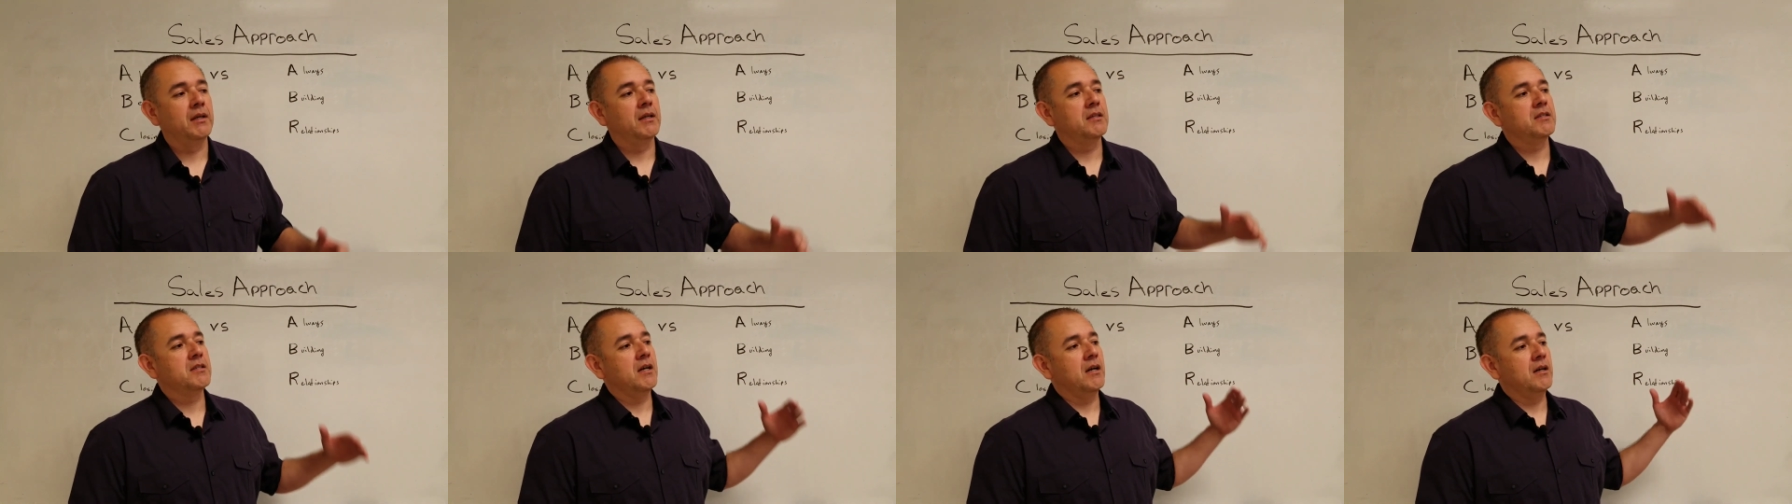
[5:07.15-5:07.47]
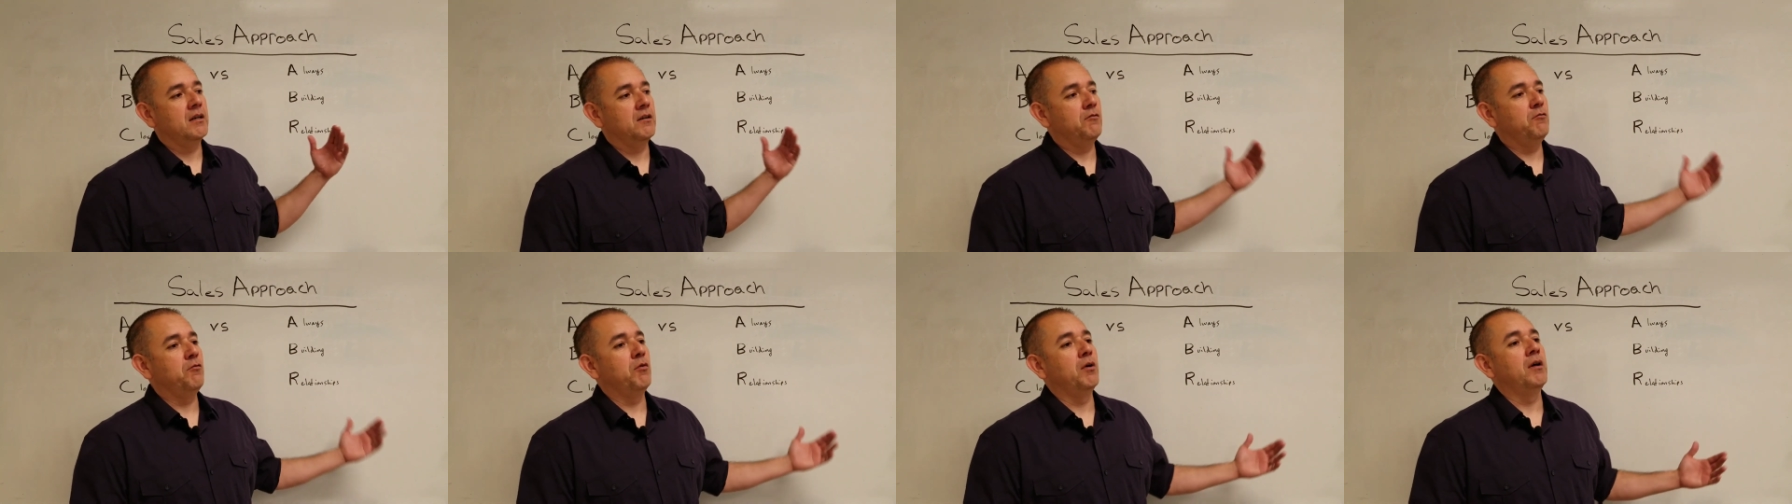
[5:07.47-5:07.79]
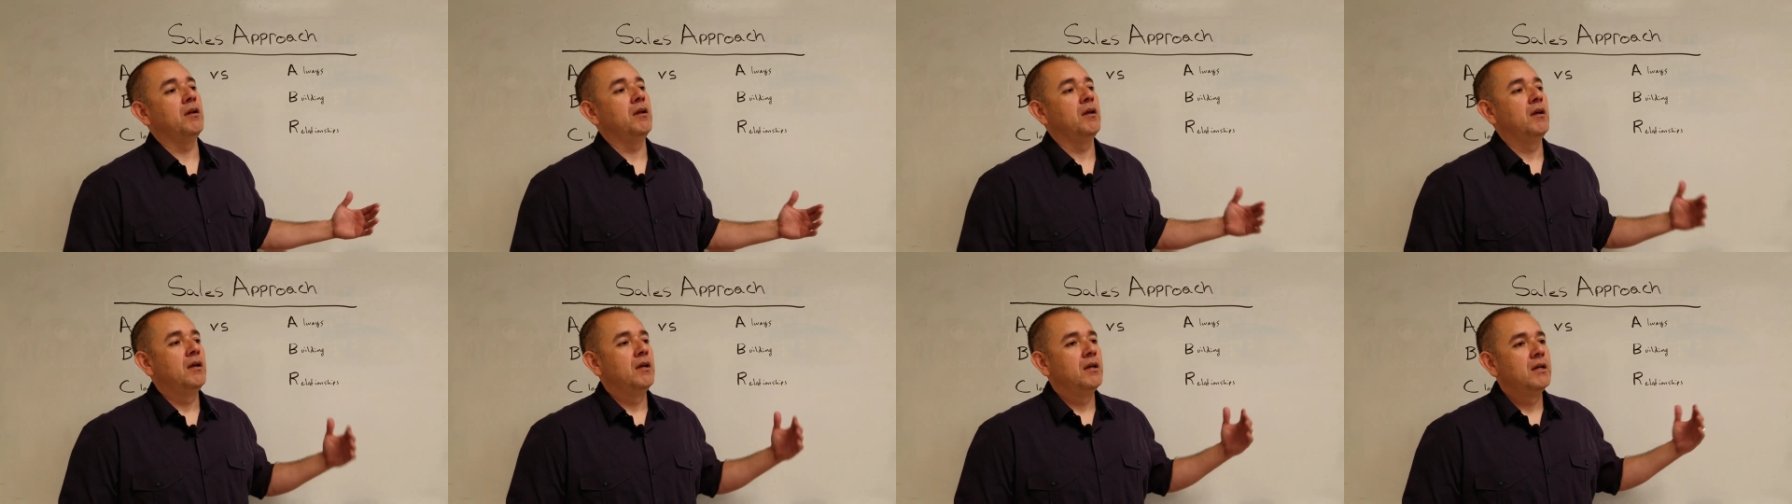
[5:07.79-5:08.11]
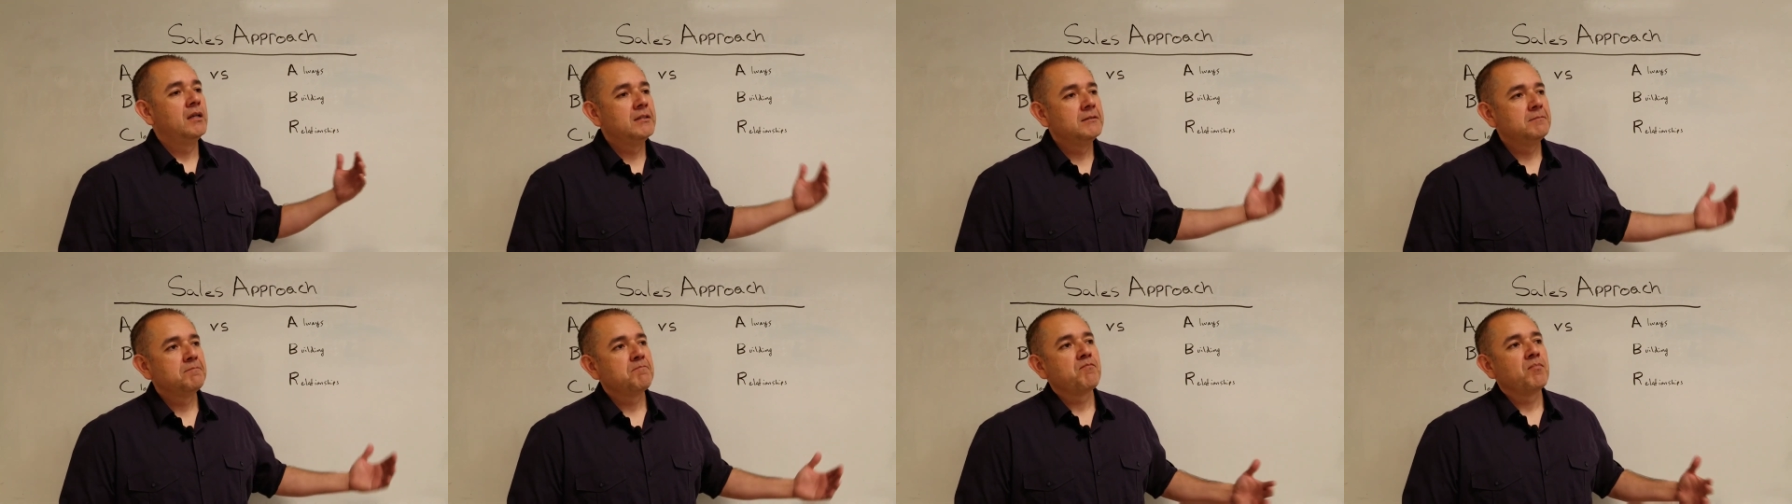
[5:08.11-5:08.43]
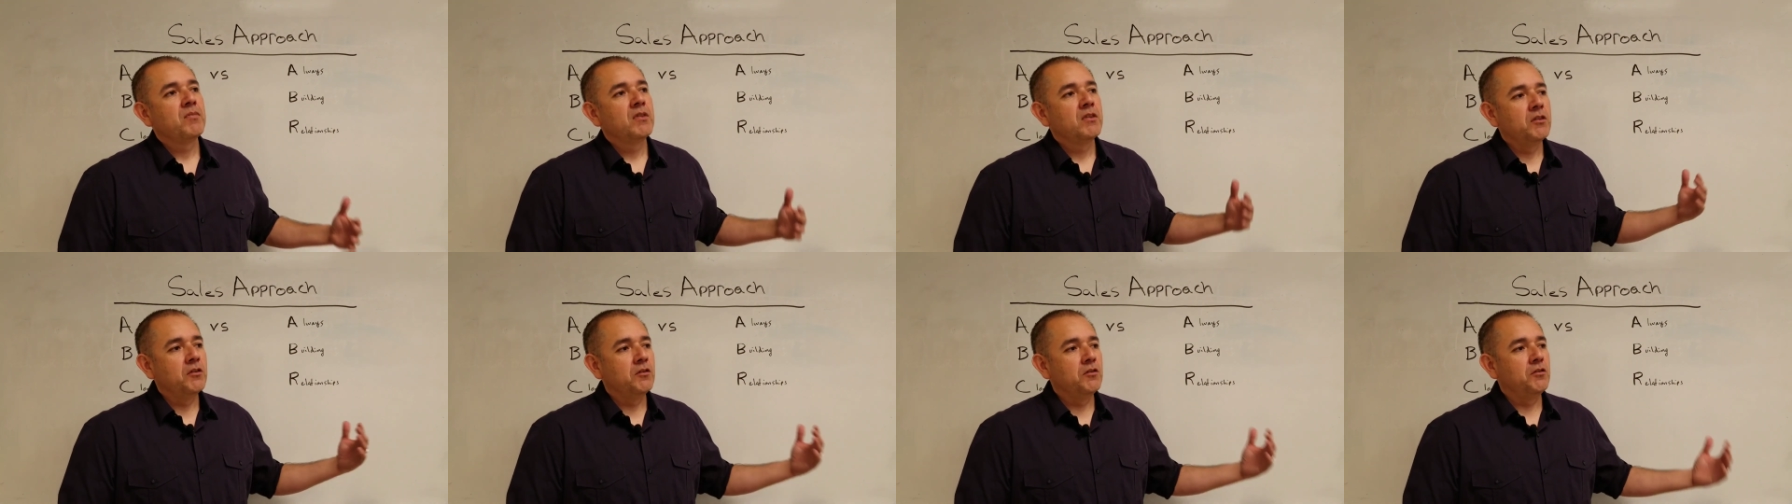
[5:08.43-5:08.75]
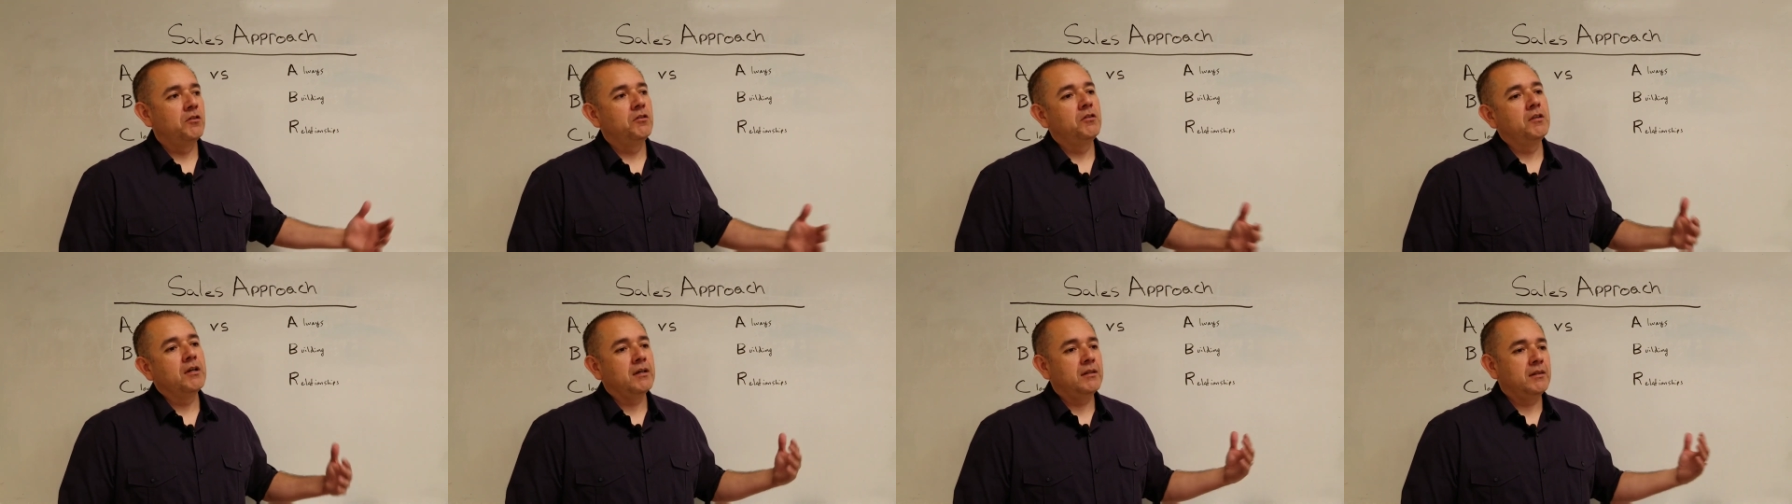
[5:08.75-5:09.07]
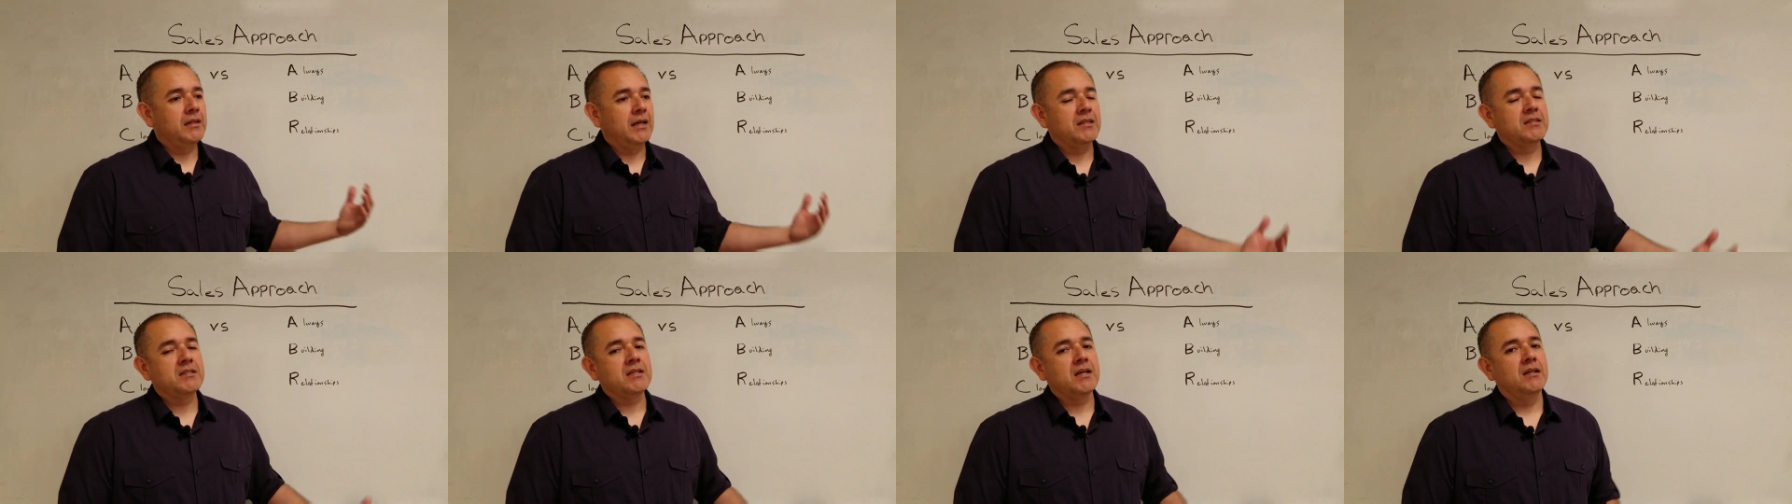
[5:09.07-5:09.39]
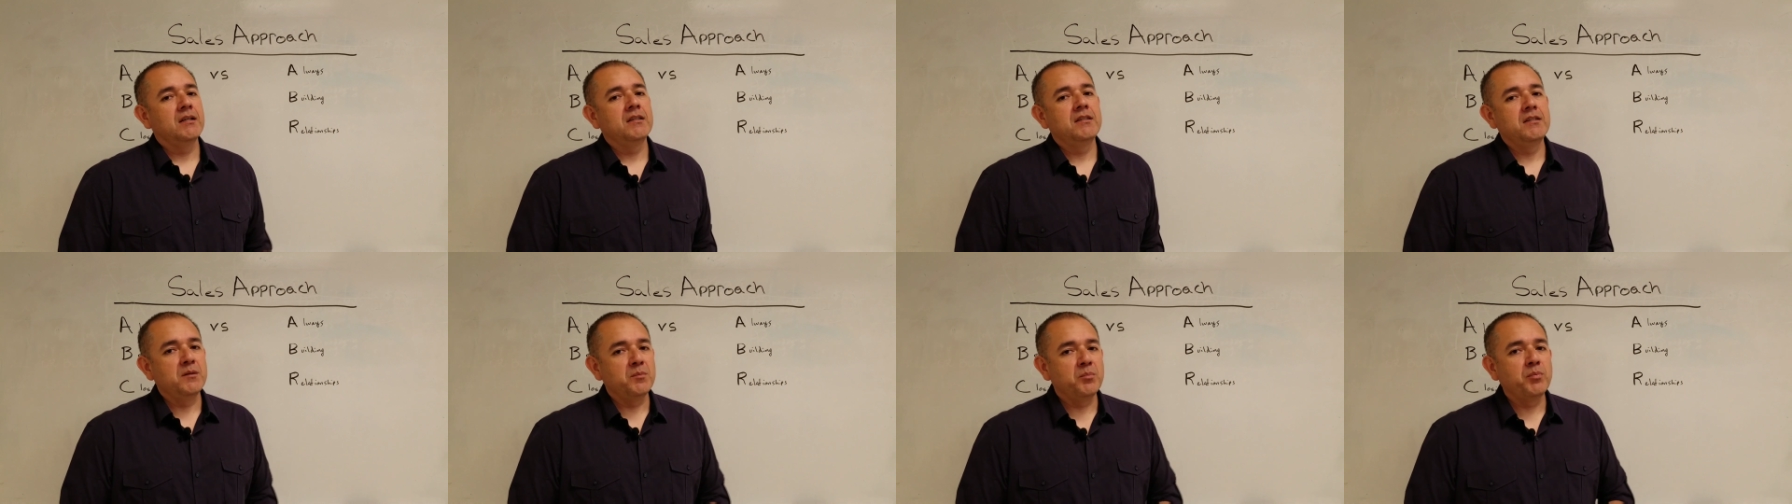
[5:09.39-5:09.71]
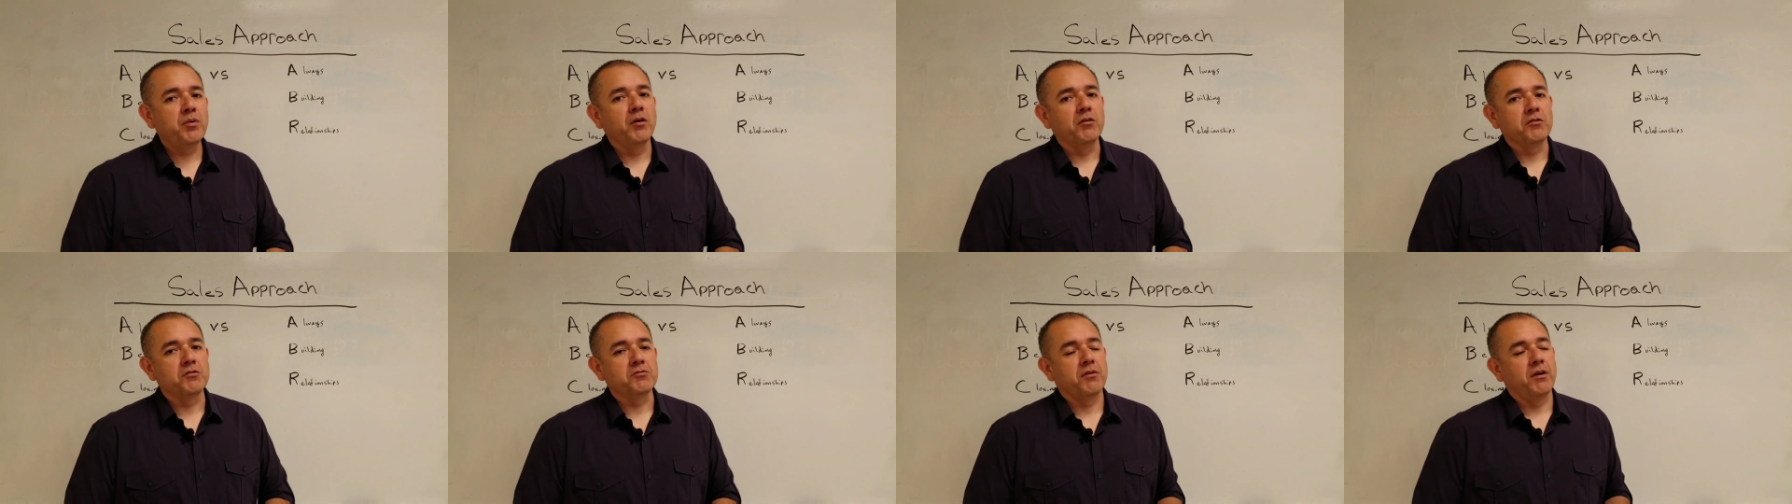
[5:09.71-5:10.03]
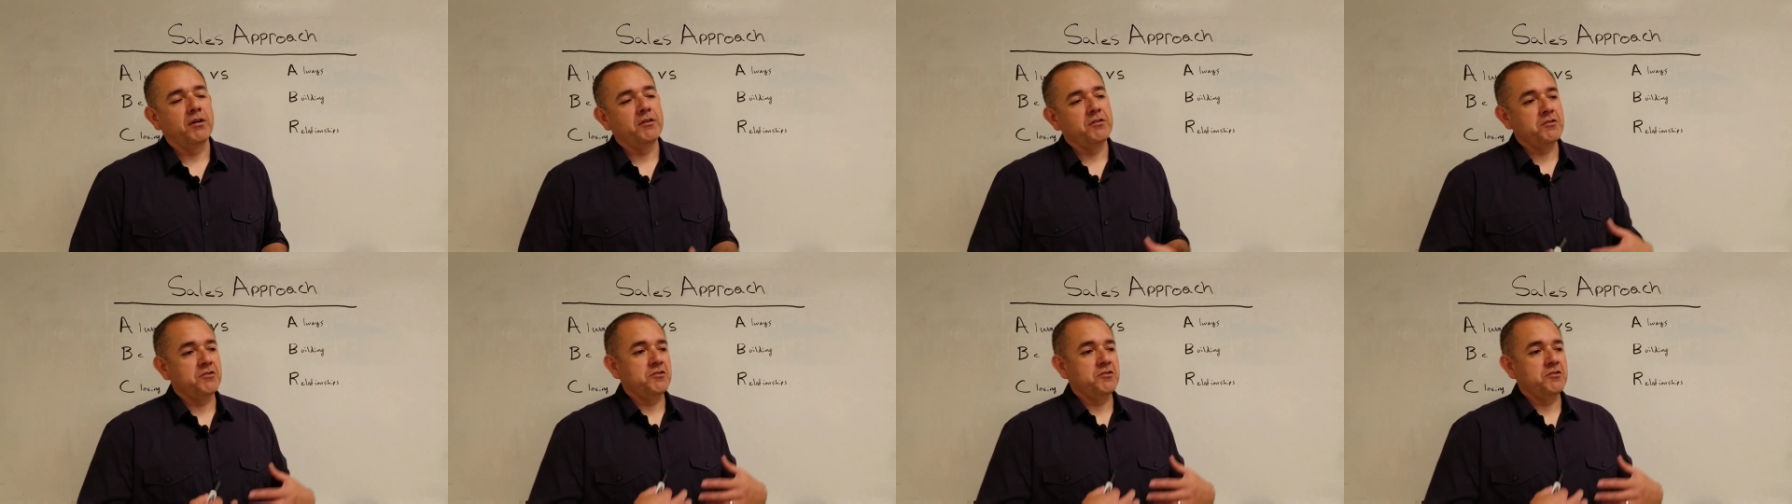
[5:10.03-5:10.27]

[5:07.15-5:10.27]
that's kind of what that's kind of the approach, right?